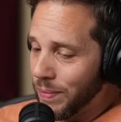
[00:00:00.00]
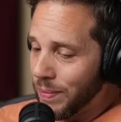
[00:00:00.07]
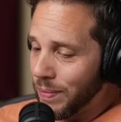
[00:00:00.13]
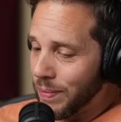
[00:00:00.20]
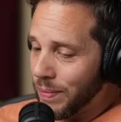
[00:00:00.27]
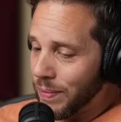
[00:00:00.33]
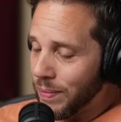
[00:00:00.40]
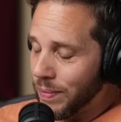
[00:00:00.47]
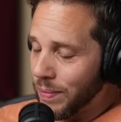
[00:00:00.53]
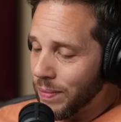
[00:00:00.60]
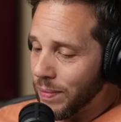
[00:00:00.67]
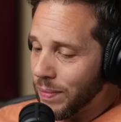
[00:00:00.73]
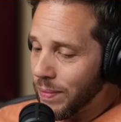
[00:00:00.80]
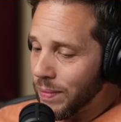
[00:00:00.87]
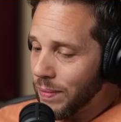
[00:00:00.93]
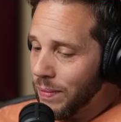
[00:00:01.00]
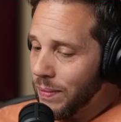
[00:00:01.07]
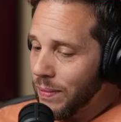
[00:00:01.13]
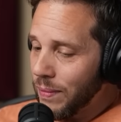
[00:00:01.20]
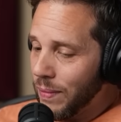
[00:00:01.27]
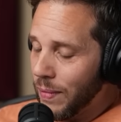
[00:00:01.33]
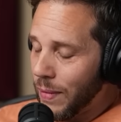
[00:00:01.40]
Spinning back fist and
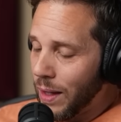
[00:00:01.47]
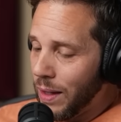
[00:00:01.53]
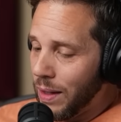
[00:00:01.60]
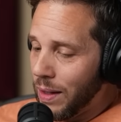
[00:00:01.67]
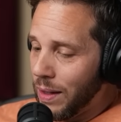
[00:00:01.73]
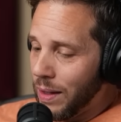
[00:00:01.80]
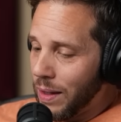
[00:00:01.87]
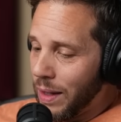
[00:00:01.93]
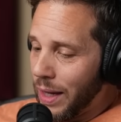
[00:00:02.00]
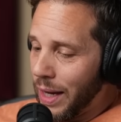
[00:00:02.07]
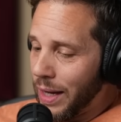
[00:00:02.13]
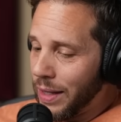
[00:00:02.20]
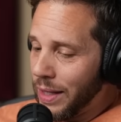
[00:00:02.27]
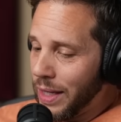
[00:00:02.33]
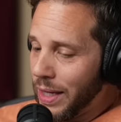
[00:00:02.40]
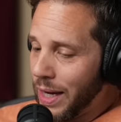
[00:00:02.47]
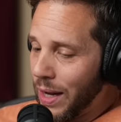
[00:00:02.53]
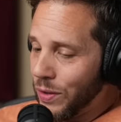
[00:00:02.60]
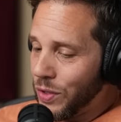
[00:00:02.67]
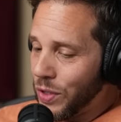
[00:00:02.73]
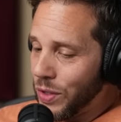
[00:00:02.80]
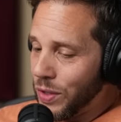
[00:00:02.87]
spinning kick. Yeah. And the
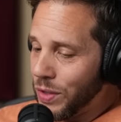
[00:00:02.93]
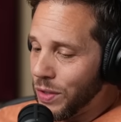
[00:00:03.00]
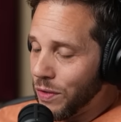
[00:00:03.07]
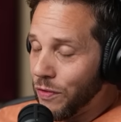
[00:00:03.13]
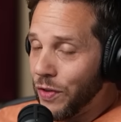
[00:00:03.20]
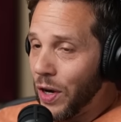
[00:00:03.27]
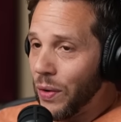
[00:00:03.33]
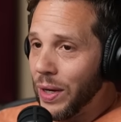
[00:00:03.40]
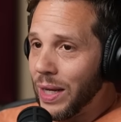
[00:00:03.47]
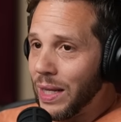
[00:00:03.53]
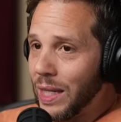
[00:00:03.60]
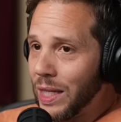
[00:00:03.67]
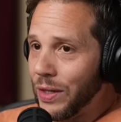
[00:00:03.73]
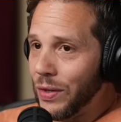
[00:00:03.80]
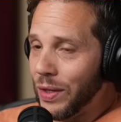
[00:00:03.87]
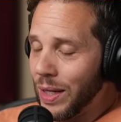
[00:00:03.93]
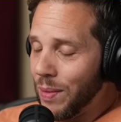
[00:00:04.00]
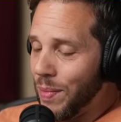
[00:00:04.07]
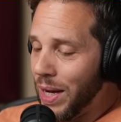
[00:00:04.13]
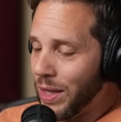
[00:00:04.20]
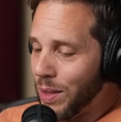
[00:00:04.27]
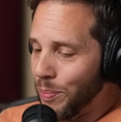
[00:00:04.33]
announcers very
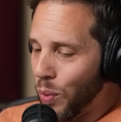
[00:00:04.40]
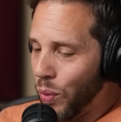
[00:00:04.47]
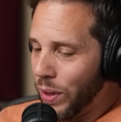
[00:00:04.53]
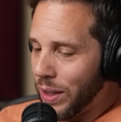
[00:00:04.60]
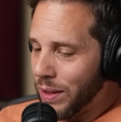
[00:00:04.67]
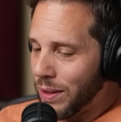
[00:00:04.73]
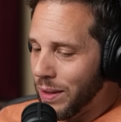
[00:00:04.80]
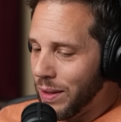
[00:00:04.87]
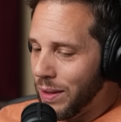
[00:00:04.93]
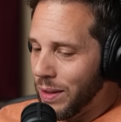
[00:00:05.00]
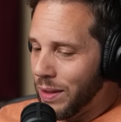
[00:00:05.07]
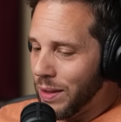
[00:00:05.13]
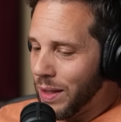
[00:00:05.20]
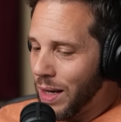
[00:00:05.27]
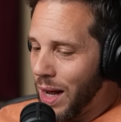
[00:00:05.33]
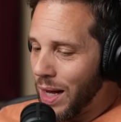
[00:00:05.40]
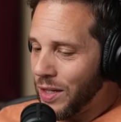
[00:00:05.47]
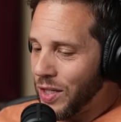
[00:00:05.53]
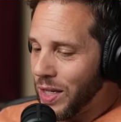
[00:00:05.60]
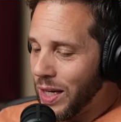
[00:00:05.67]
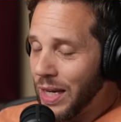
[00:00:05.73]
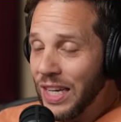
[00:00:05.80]
clearly made the point that
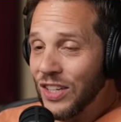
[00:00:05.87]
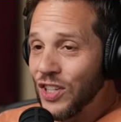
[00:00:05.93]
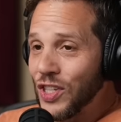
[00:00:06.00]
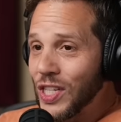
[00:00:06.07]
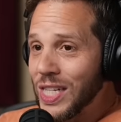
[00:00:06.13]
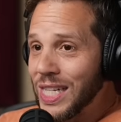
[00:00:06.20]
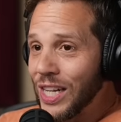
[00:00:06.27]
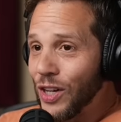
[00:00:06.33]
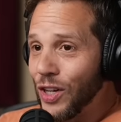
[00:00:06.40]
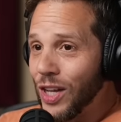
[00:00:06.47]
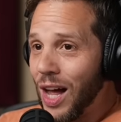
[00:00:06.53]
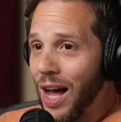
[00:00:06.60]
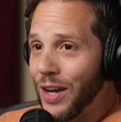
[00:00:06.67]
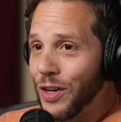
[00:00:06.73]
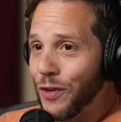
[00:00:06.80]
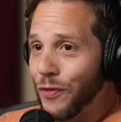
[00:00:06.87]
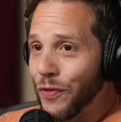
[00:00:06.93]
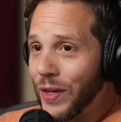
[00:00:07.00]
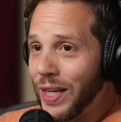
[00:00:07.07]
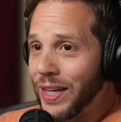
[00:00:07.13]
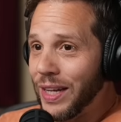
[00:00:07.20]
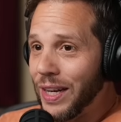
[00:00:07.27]
Asuka is still
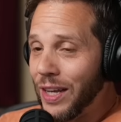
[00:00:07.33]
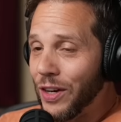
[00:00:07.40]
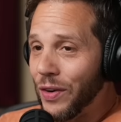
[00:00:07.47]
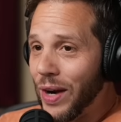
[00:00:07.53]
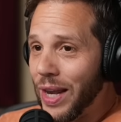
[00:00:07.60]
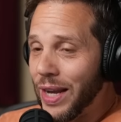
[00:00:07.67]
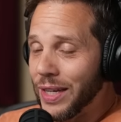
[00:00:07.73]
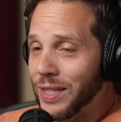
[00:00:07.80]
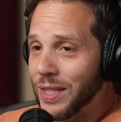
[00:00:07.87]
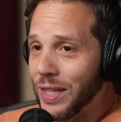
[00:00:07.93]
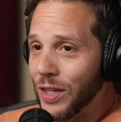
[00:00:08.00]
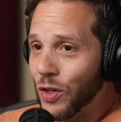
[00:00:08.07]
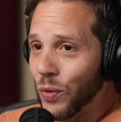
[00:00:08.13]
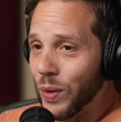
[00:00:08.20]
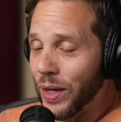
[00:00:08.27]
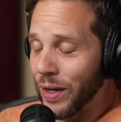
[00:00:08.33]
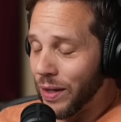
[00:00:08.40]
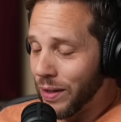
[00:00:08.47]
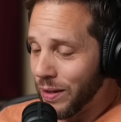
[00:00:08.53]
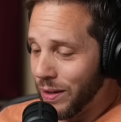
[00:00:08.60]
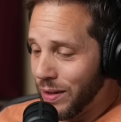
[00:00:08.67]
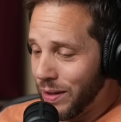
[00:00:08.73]
undefeated in her NXT
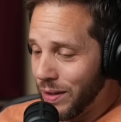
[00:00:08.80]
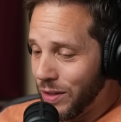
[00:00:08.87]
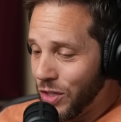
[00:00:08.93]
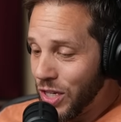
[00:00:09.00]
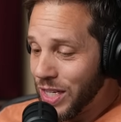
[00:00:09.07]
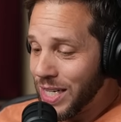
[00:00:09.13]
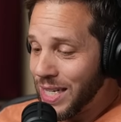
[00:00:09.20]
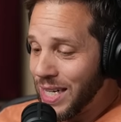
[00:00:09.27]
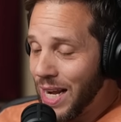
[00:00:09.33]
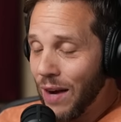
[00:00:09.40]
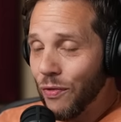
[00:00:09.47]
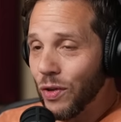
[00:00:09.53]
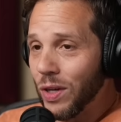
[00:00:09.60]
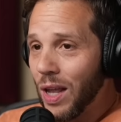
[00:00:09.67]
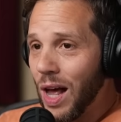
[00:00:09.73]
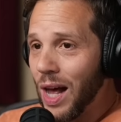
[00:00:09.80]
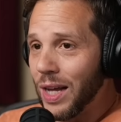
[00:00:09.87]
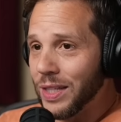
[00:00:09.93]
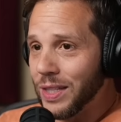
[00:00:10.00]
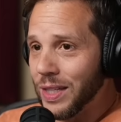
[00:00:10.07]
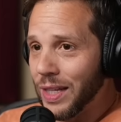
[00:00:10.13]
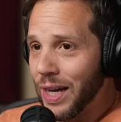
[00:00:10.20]
career. She has never
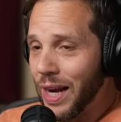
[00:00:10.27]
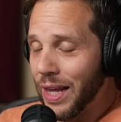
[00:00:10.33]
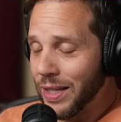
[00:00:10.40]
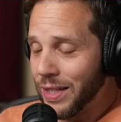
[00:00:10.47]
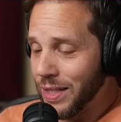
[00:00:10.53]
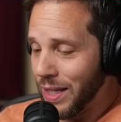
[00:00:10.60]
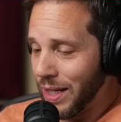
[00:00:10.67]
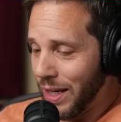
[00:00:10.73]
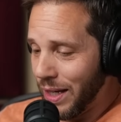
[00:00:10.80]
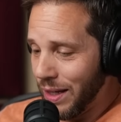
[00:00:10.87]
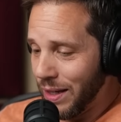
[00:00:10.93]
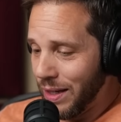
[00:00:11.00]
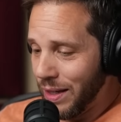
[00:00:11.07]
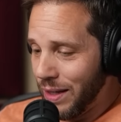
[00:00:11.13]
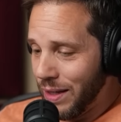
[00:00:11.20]
lost in NXT.